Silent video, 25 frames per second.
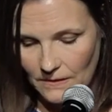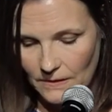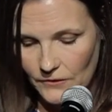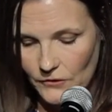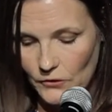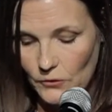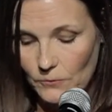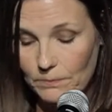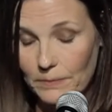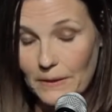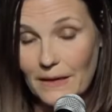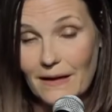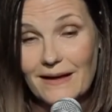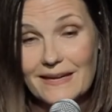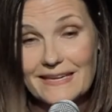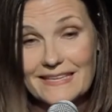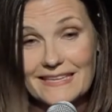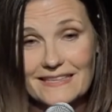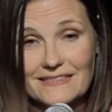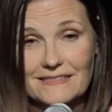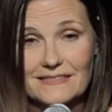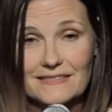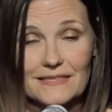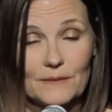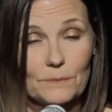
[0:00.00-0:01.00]
Your
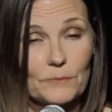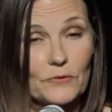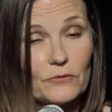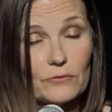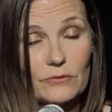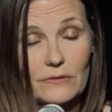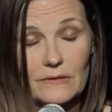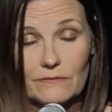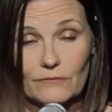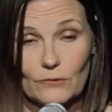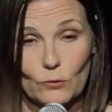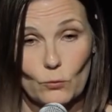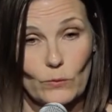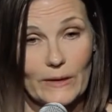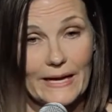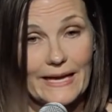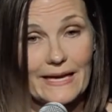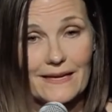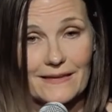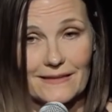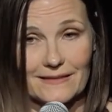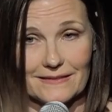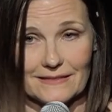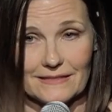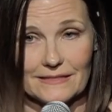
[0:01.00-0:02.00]
body seems to have
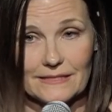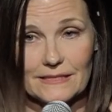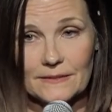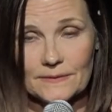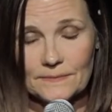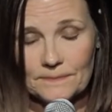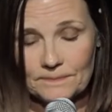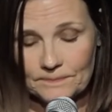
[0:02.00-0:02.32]
awakened.